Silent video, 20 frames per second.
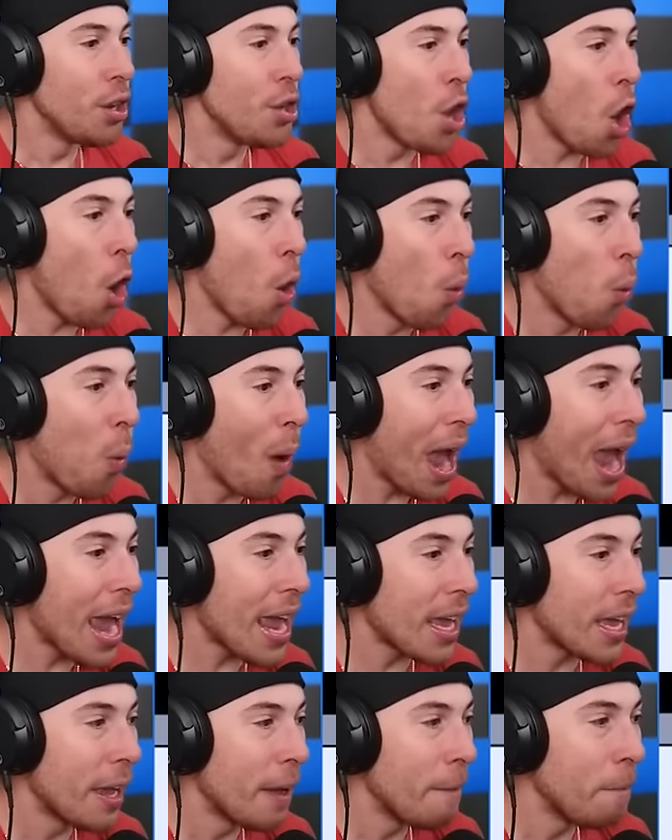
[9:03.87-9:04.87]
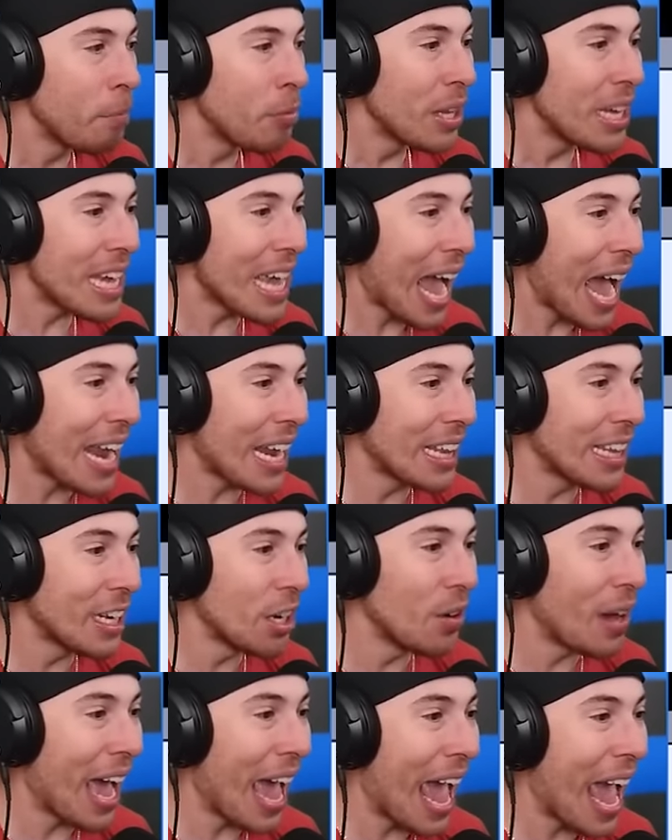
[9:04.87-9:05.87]
No way! He had a
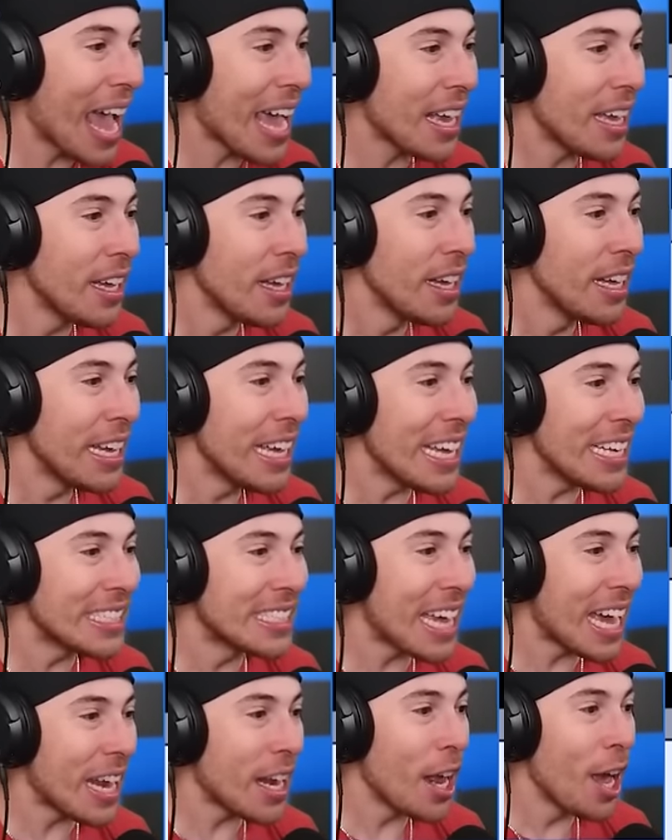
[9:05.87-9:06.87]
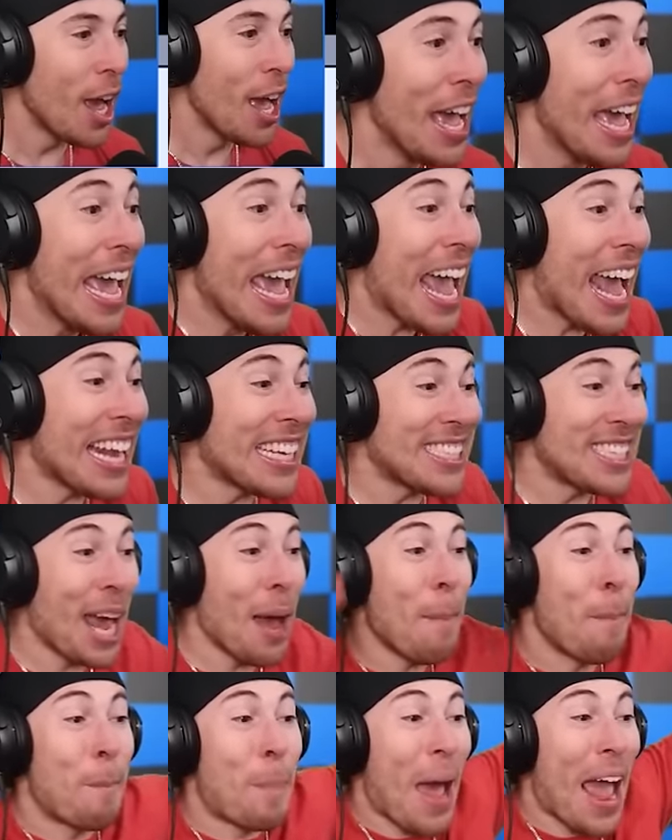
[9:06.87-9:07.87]
little egg? Is that? It's
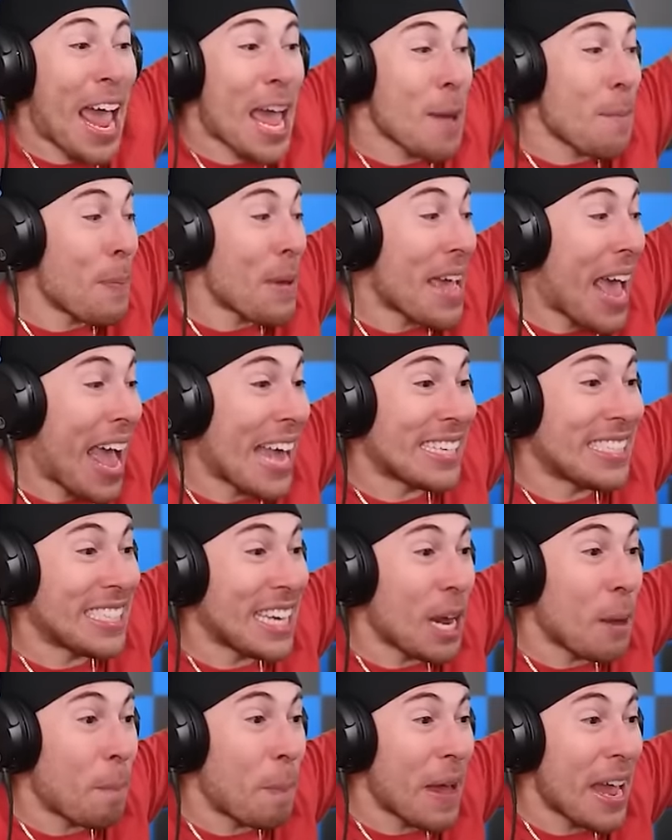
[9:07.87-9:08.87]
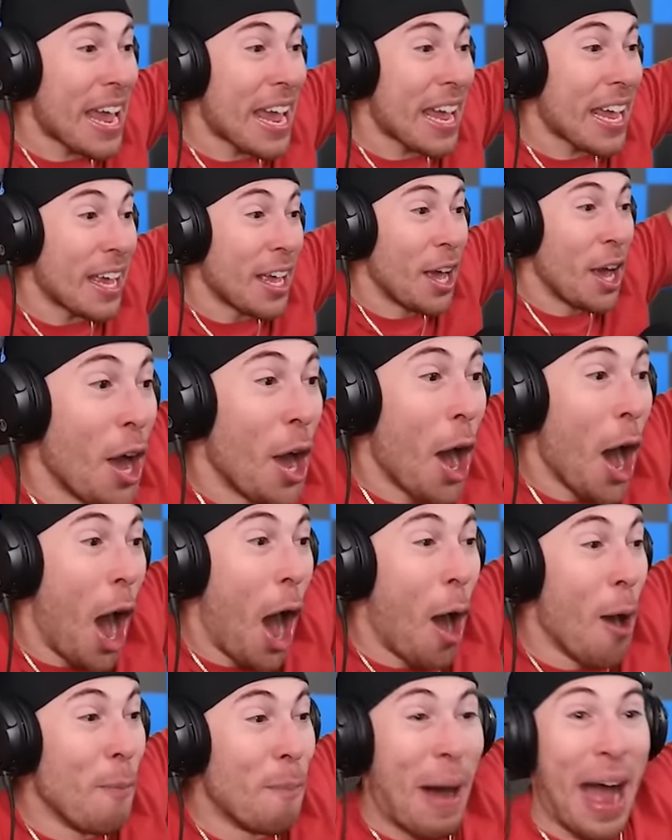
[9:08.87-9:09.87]
a baby SCP!
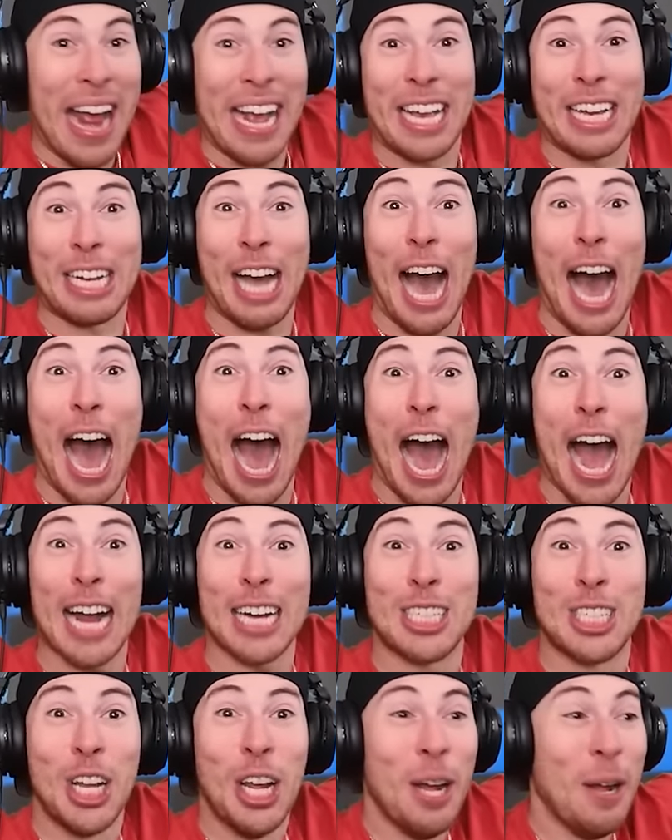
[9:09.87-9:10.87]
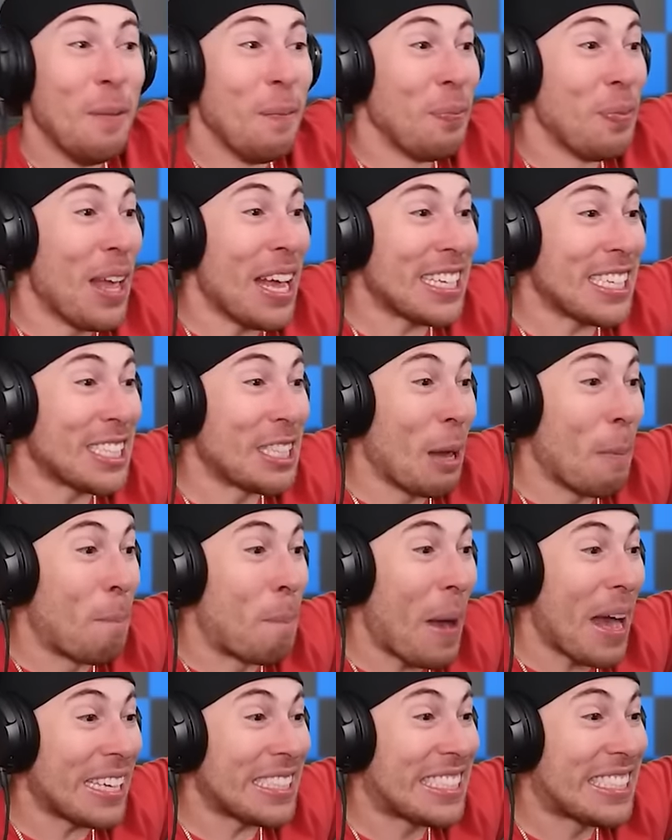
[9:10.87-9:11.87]
Oh my gosh! This is the
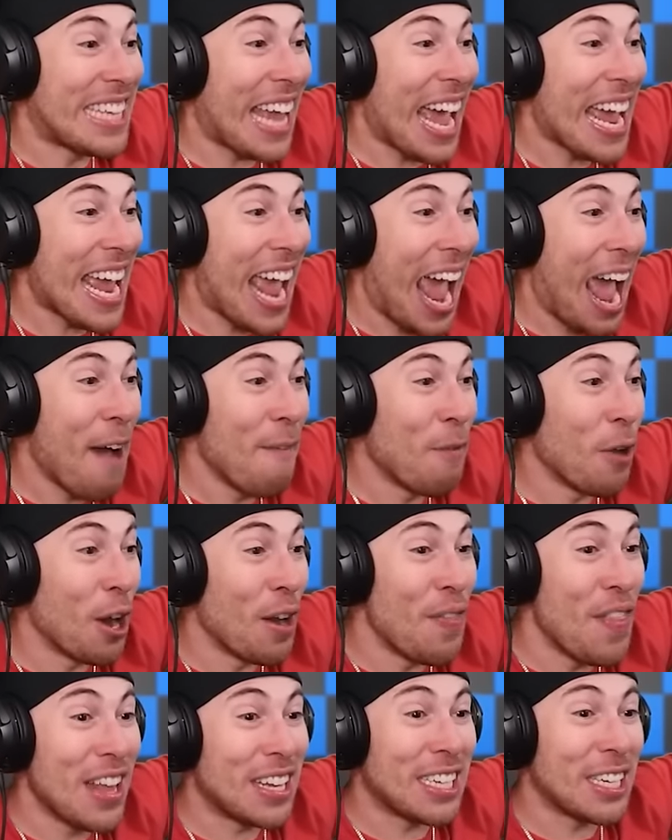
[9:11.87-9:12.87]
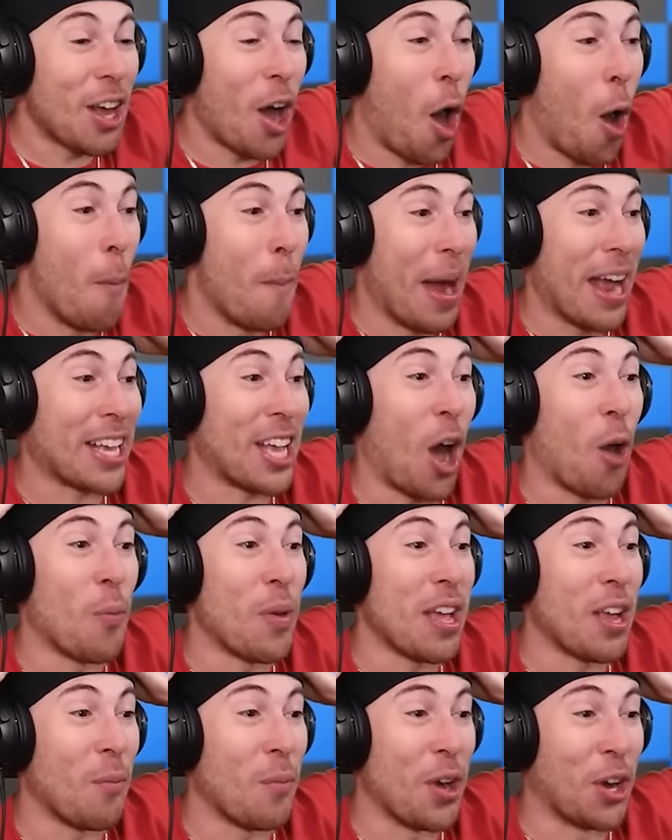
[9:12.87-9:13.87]
best day ever! This is, oh my God,
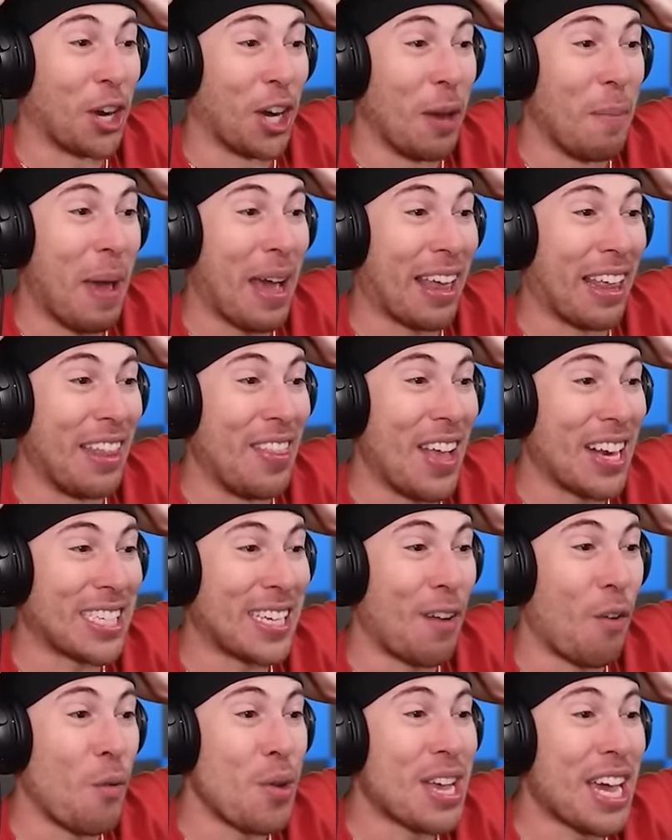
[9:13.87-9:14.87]
we're gonna make it to the next level. We're